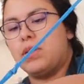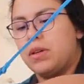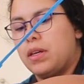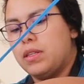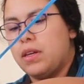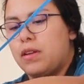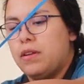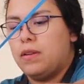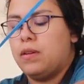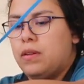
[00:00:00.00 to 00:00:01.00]
um,
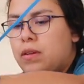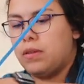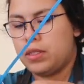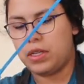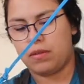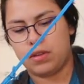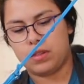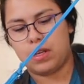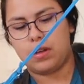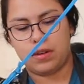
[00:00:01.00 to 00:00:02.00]
and
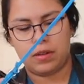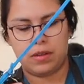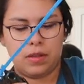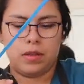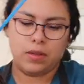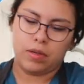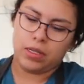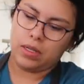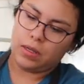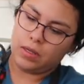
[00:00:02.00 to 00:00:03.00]
uh,
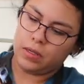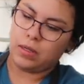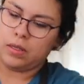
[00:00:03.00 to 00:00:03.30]
then their